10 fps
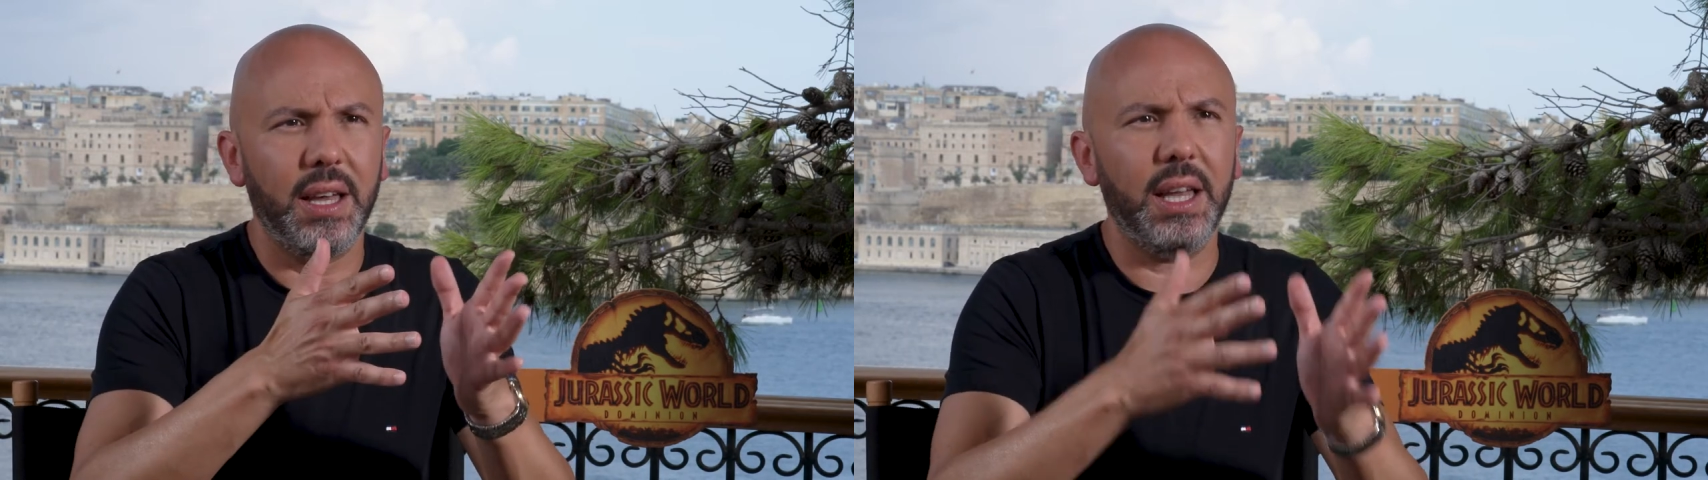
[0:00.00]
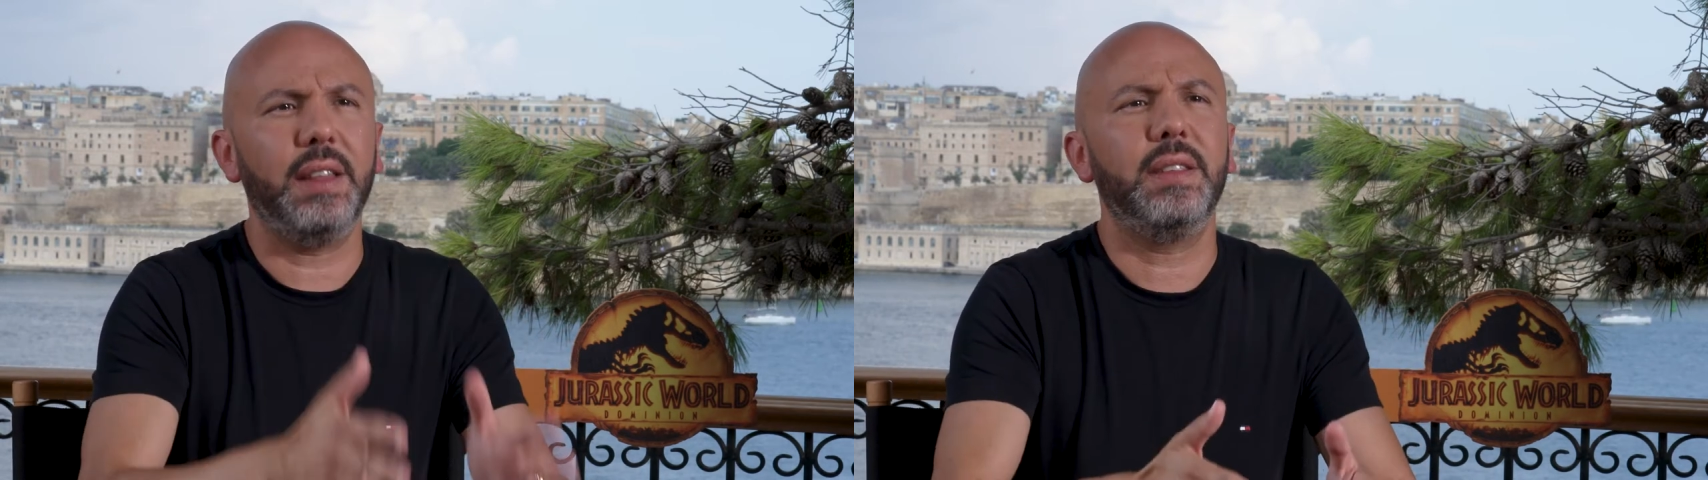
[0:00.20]

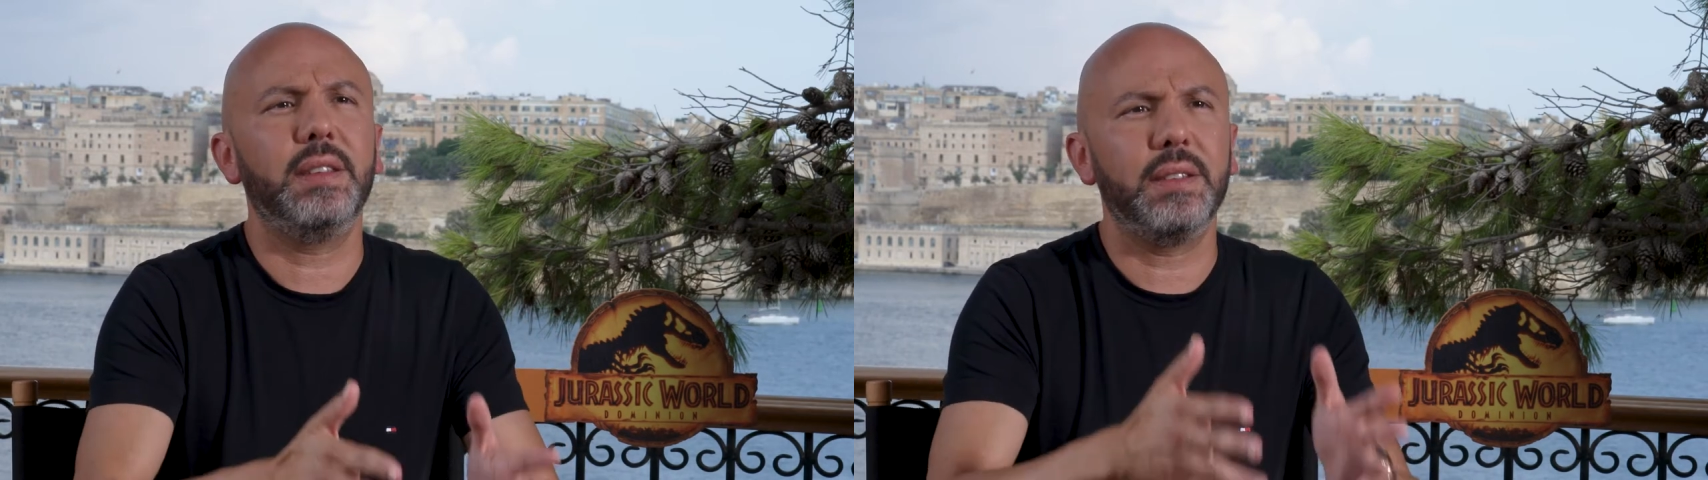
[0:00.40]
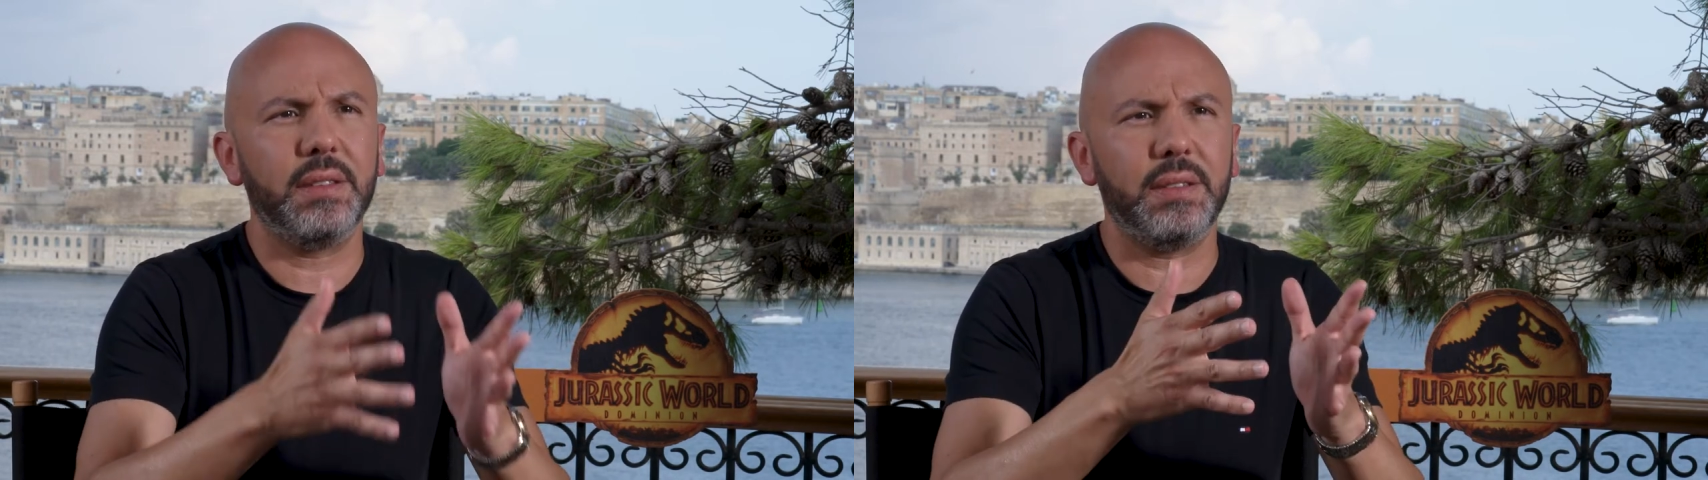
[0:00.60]

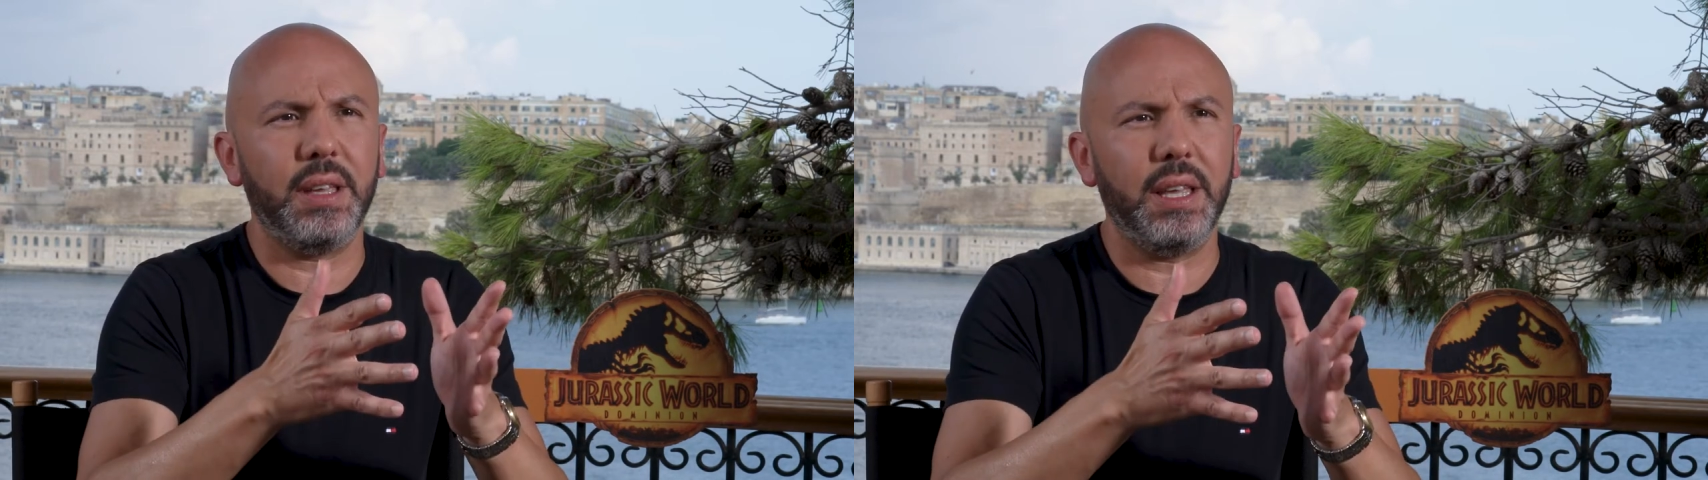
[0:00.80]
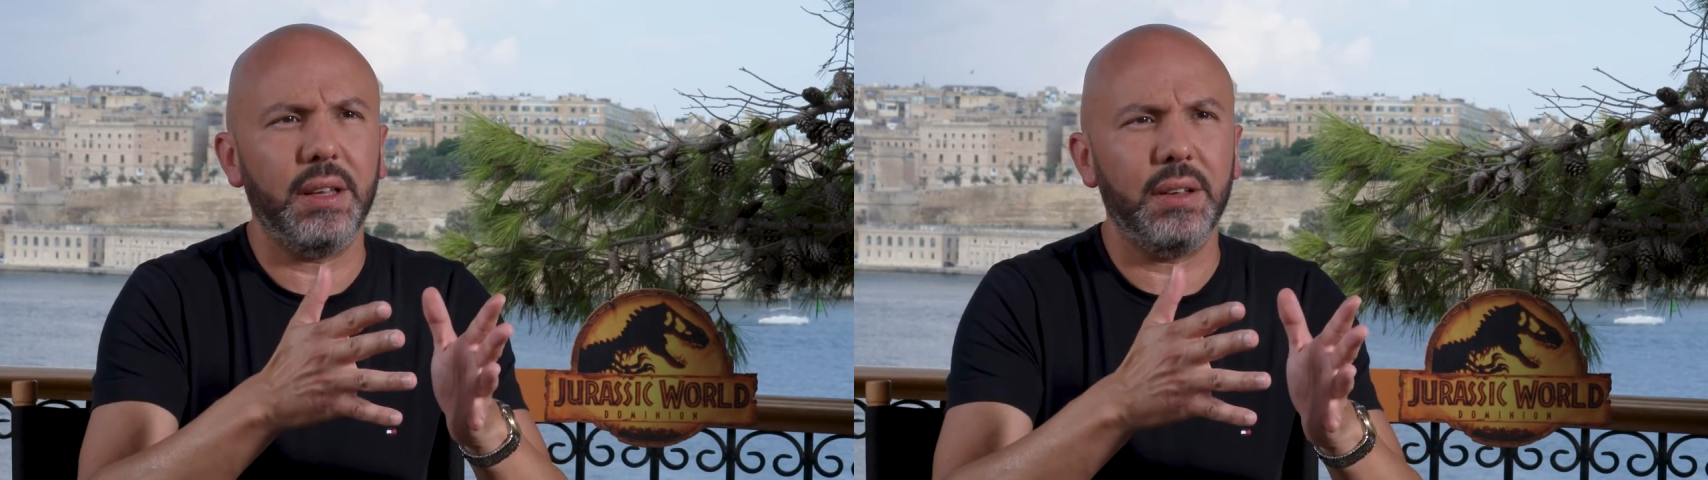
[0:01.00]
in
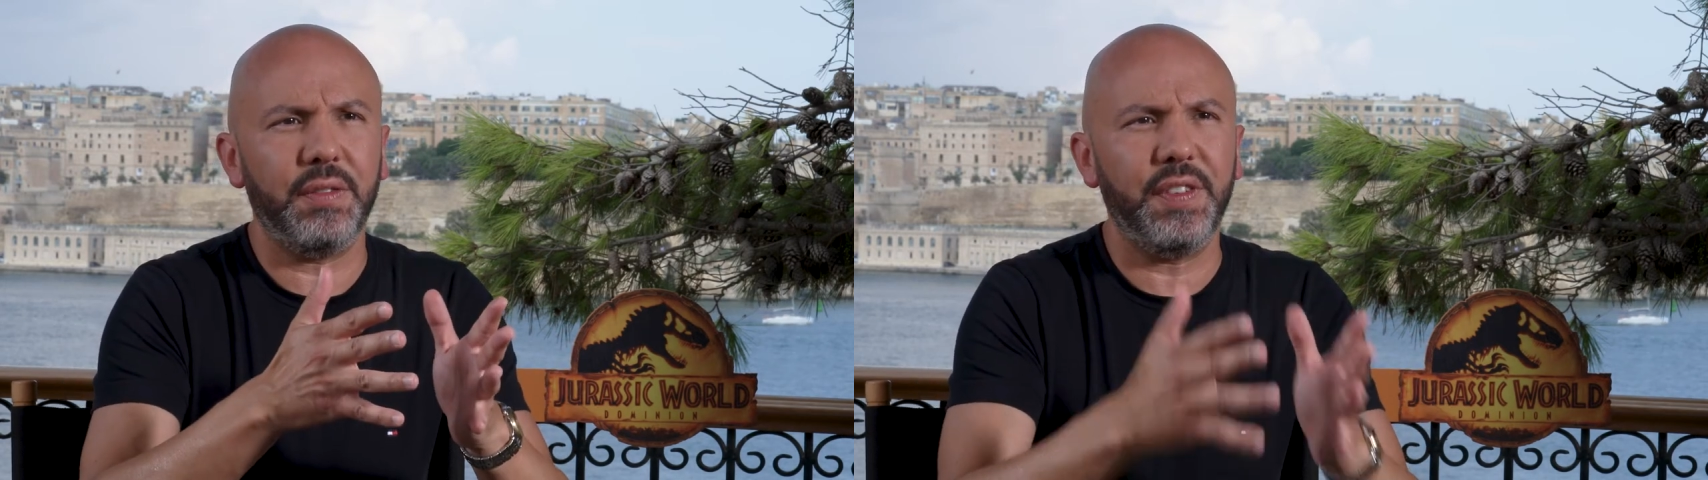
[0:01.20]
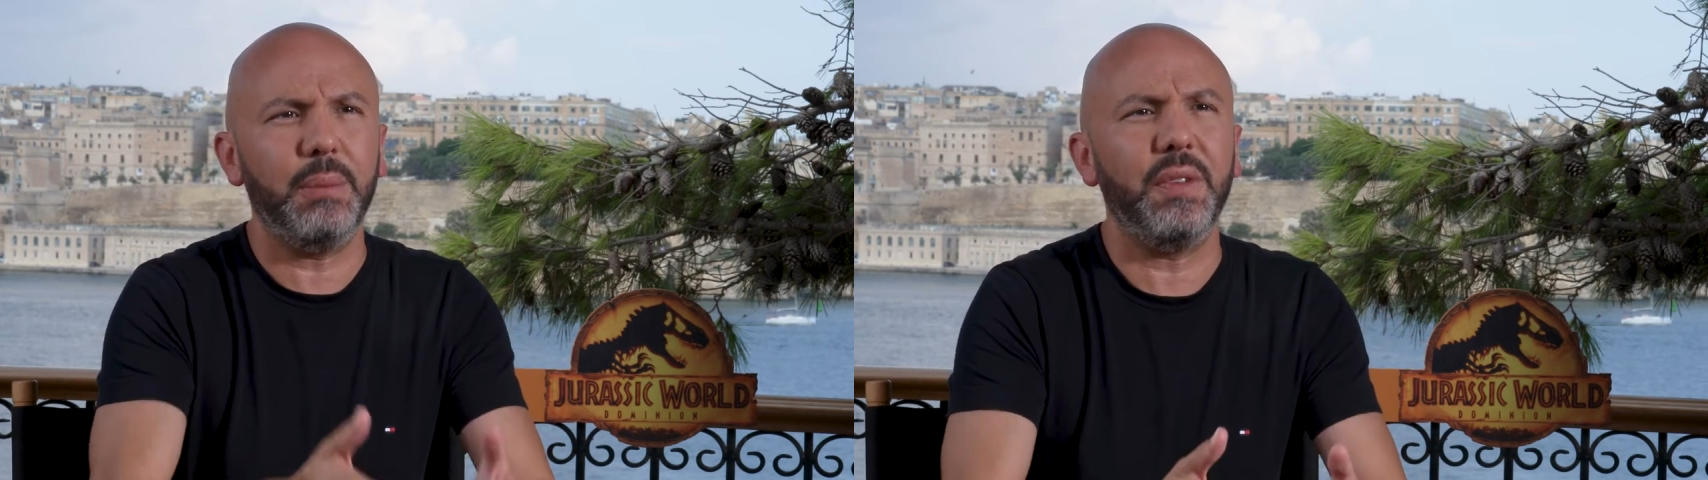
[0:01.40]
the
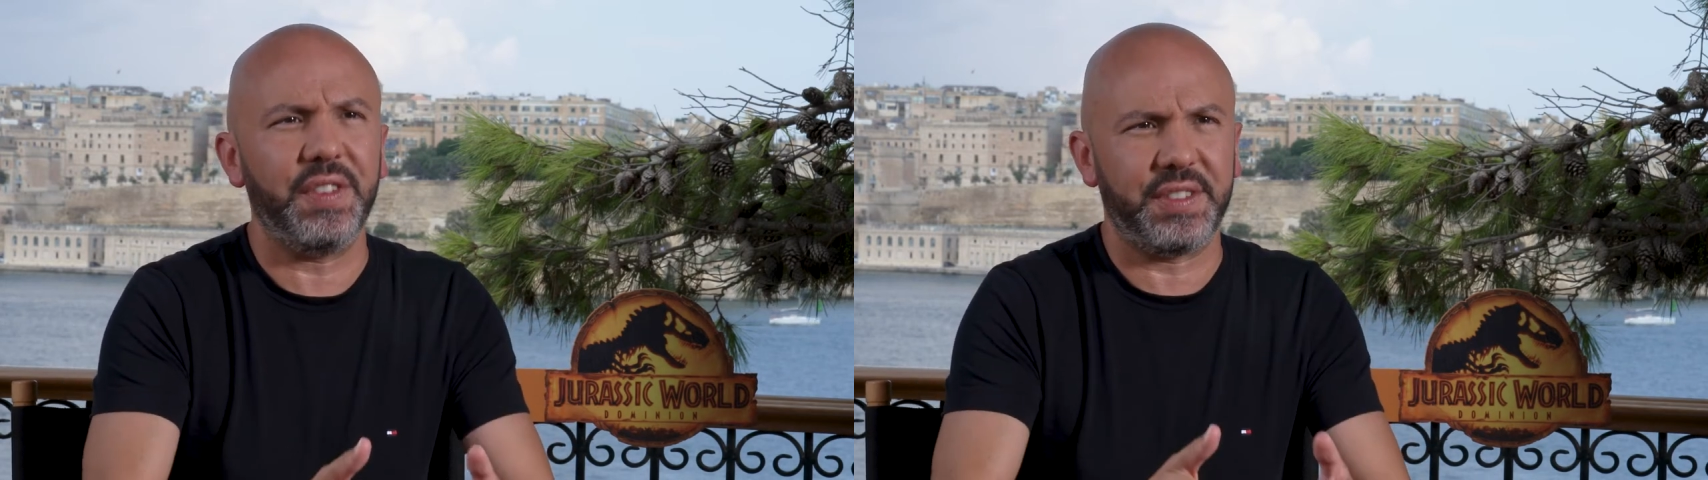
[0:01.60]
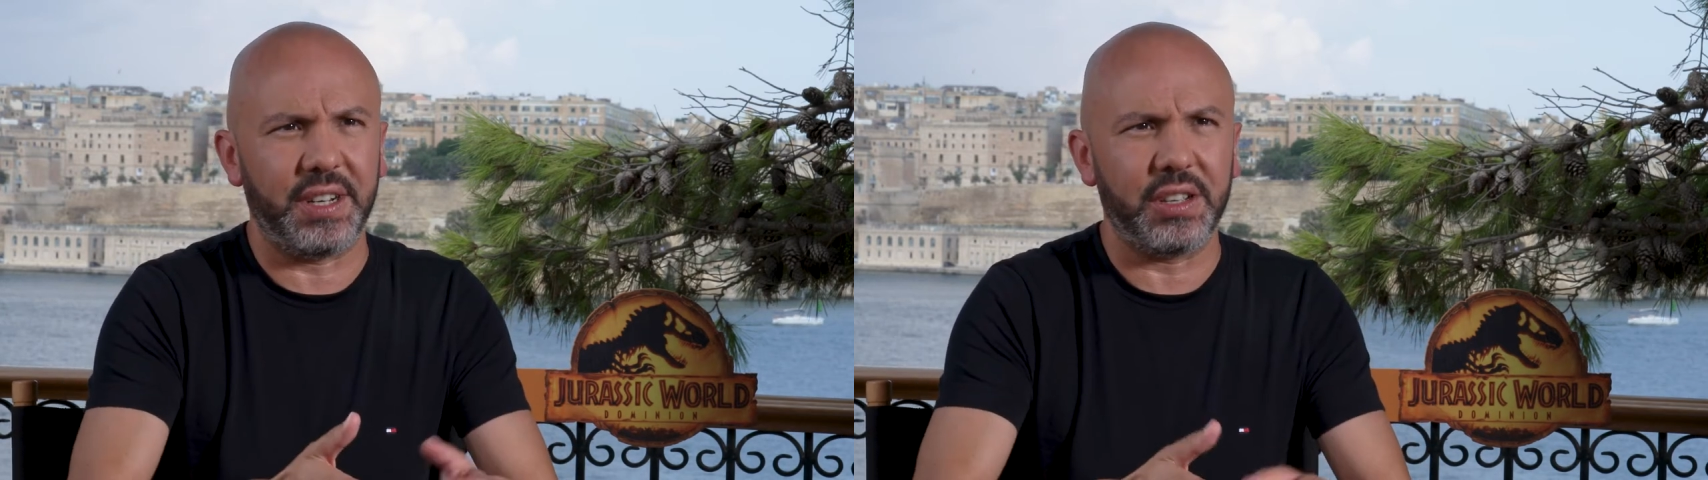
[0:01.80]
film
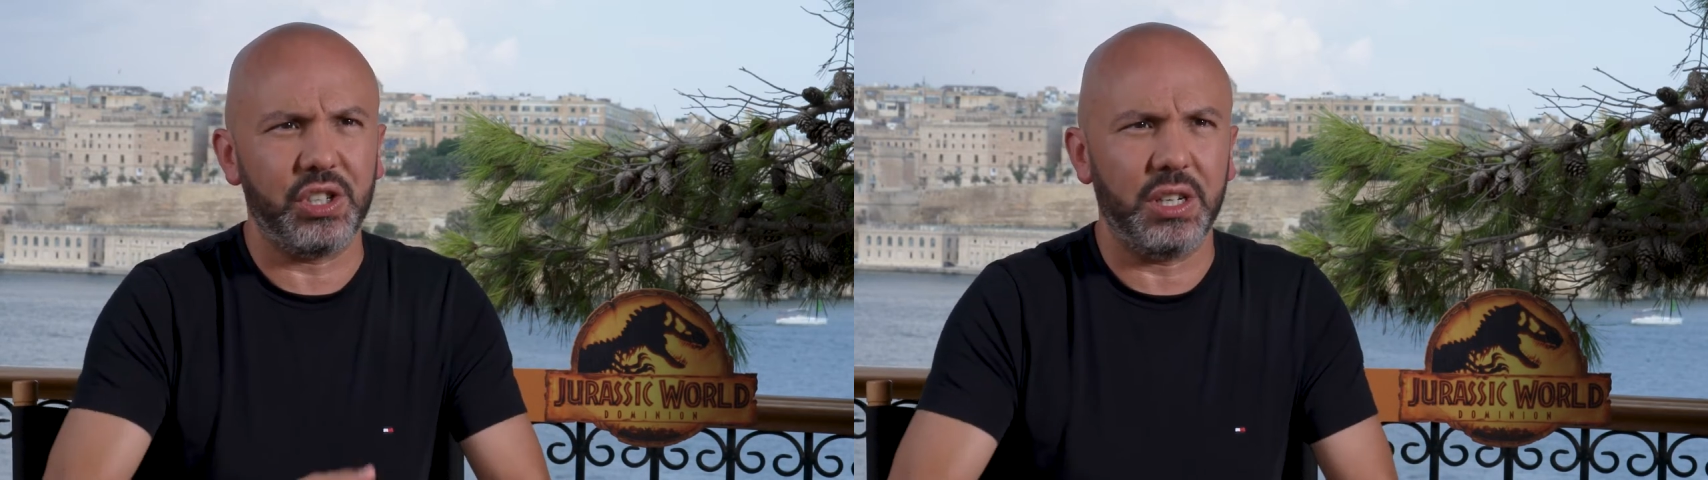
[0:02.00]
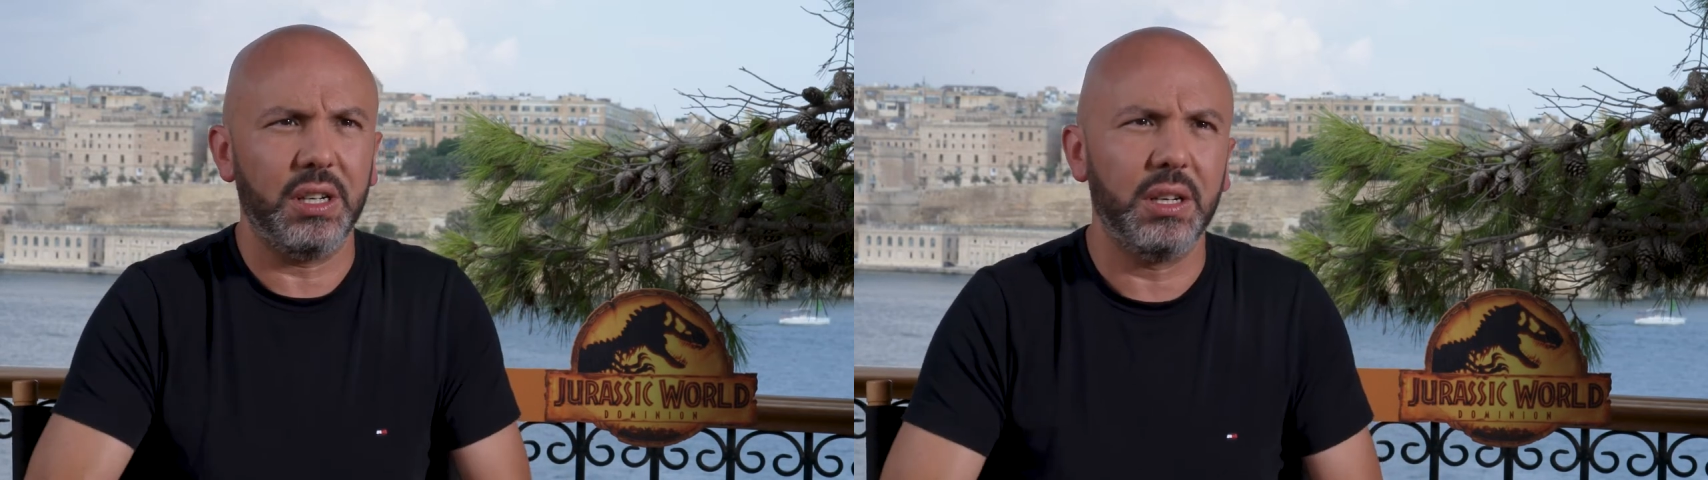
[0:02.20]

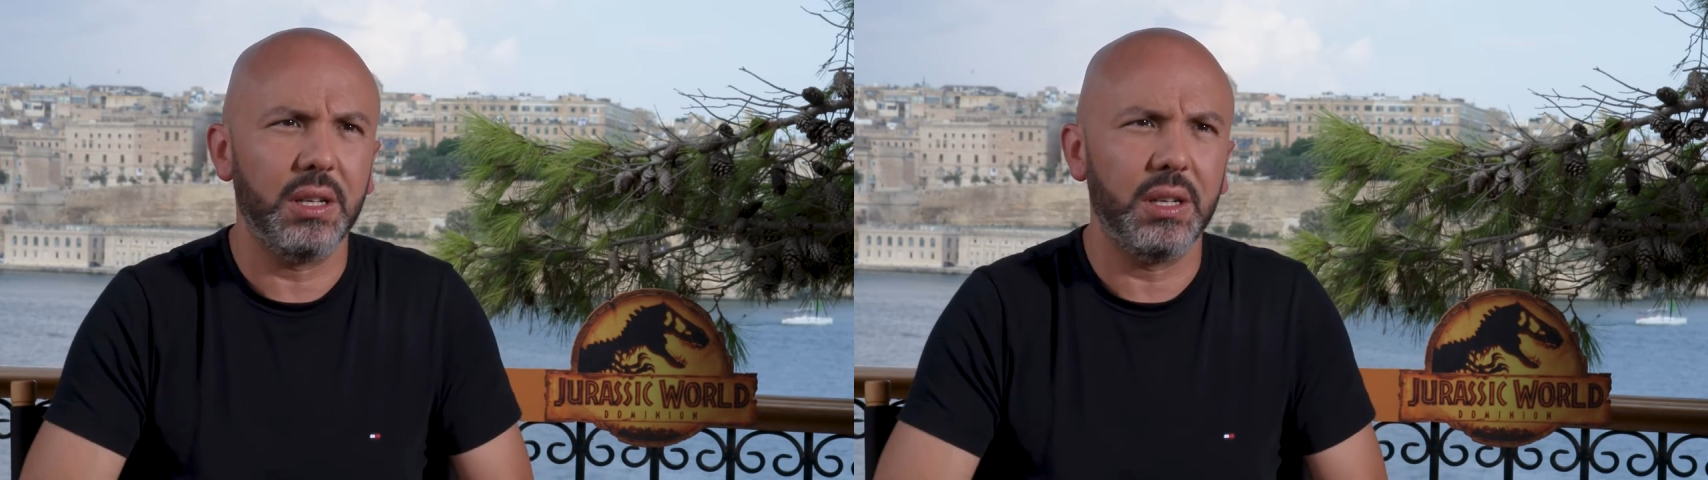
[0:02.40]
infrastructure.